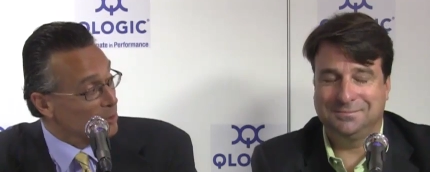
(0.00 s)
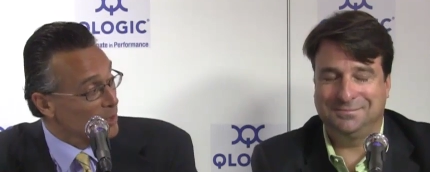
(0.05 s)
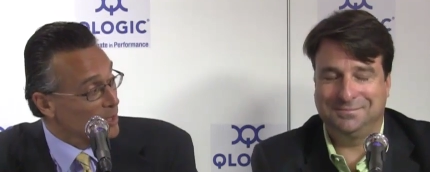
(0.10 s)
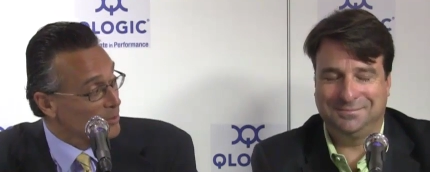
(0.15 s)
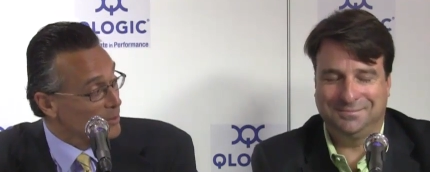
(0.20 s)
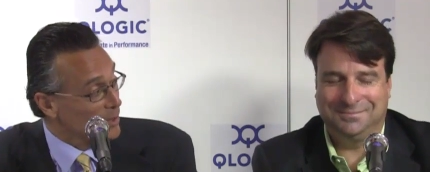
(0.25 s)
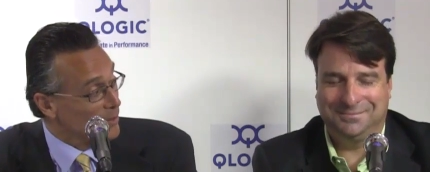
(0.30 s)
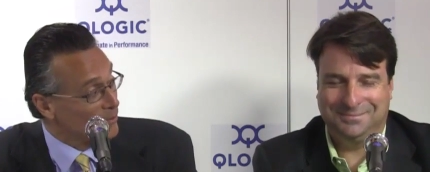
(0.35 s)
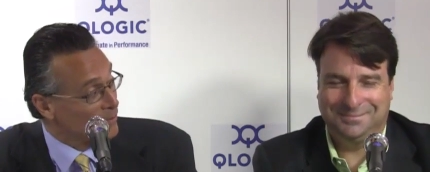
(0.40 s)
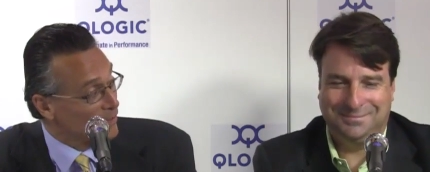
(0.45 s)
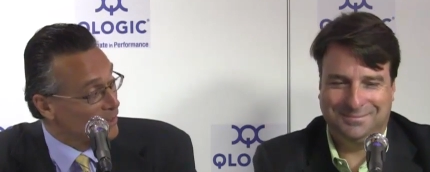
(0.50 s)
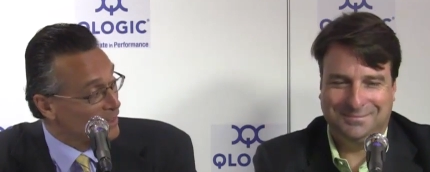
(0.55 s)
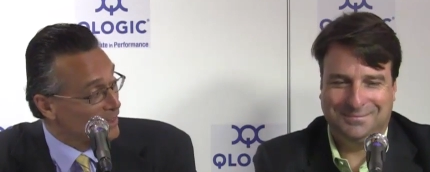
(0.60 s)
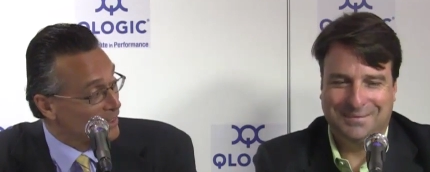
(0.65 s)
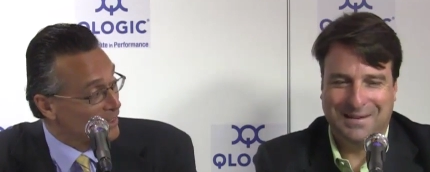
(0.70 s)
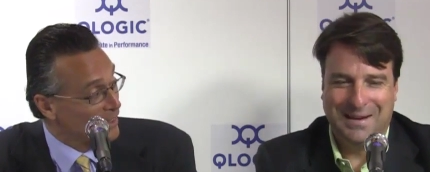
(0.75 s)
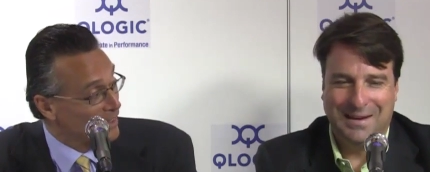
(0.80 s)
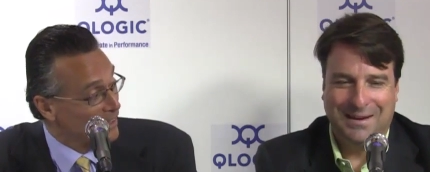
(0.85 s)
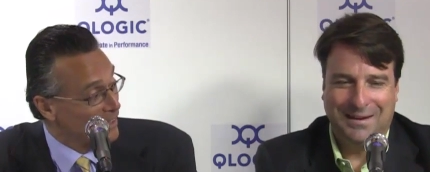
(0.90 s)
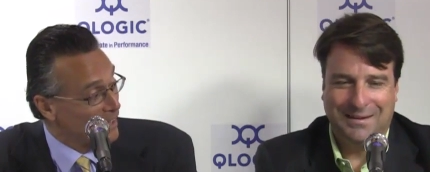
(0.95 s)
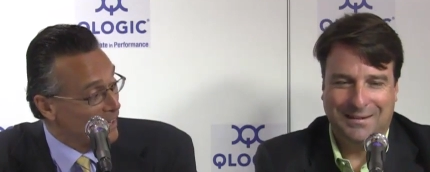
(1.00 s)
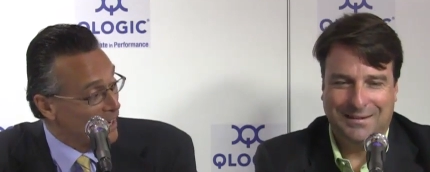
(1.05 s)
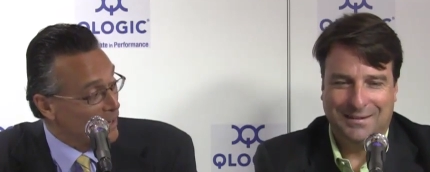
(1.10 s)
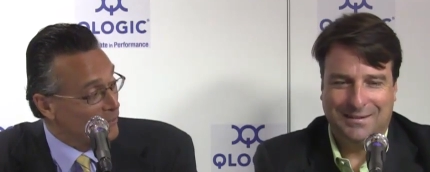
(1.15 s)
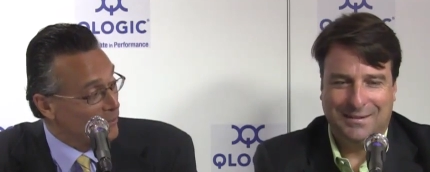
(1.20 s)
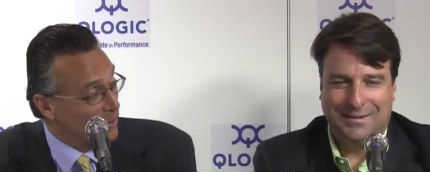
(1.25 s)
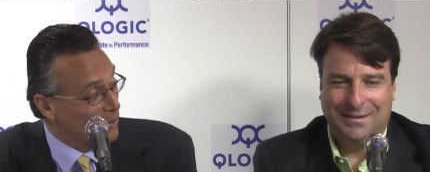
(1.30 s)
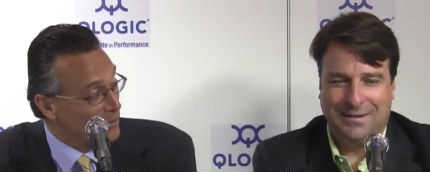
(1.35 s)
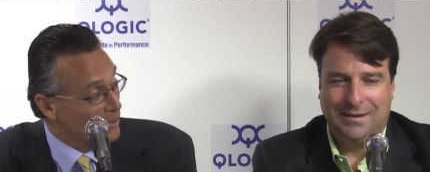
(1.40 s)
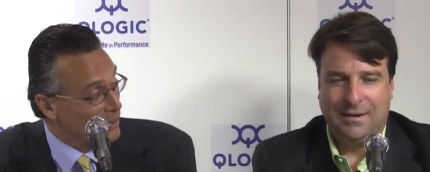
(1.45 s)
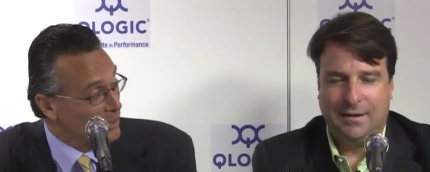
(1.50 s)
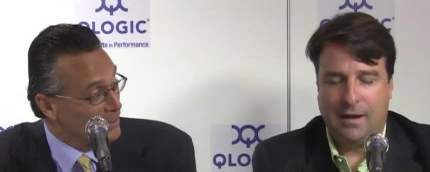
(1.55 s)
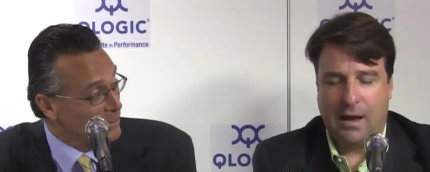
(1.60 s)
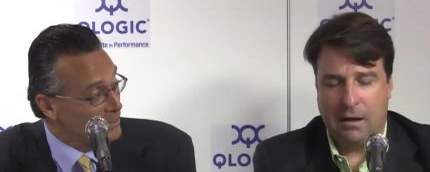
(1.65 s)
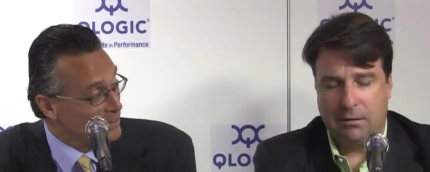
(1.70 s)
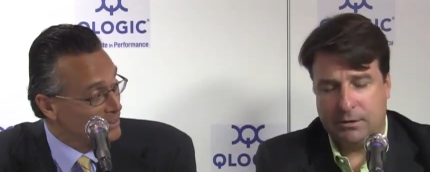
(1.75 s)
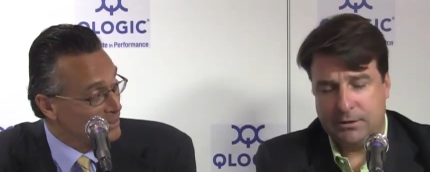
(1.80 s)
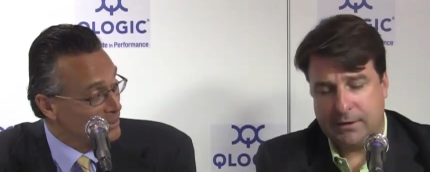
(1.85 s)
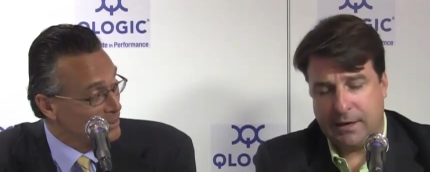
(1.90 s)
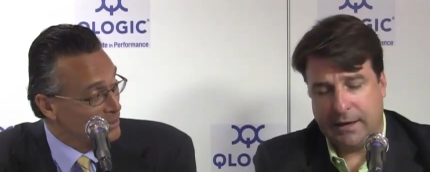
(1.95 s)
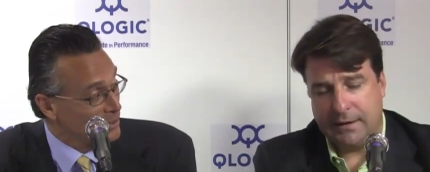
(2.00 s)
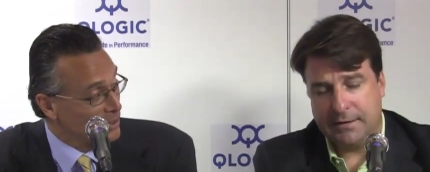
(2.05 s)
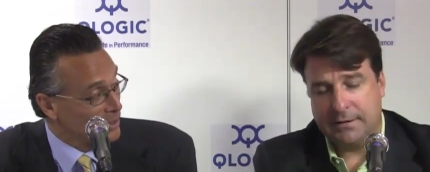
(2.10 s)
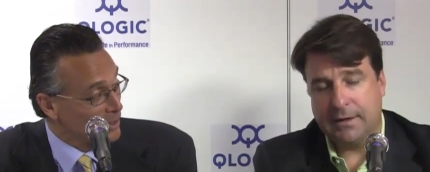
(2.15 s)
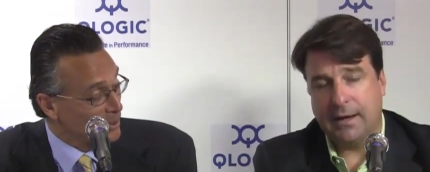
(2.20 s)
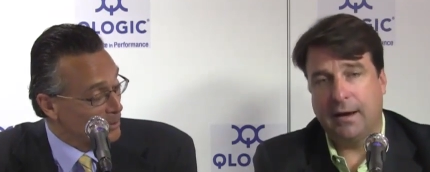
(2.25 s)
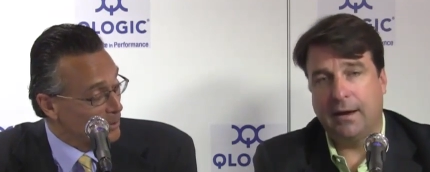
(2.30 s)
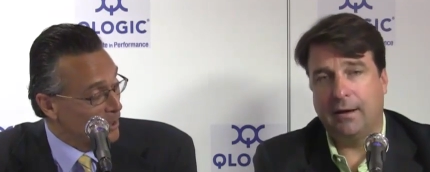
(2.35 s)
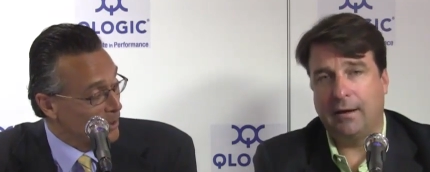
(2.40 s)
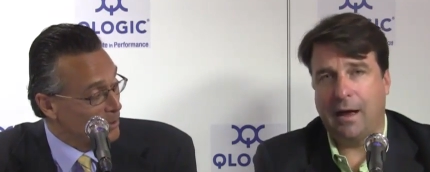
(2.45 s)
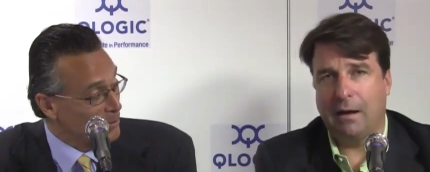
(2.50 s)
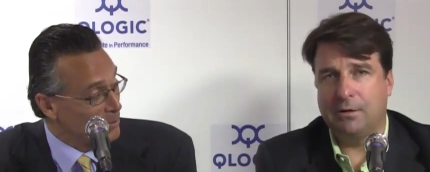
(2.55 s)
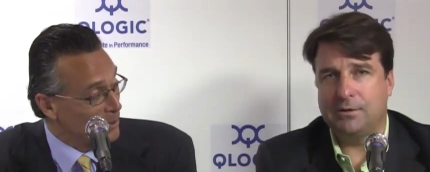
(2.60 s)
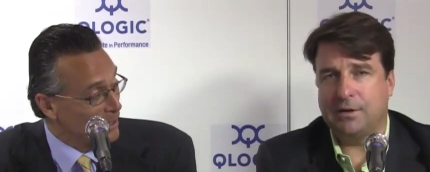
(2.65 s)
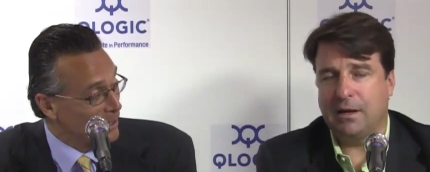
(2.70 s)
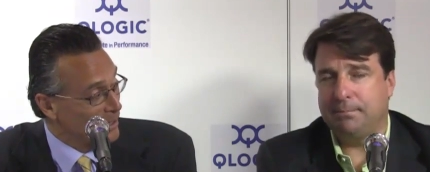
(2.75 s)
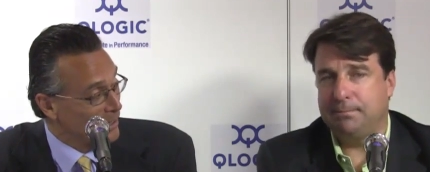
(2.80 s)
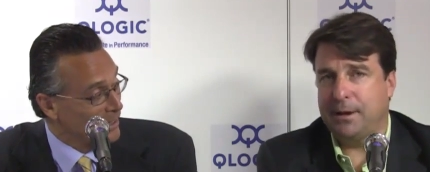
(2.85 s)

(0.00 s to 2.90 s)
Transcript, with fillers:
Speaker 1: premium for the iPhone that I was at. Uh, I was buy.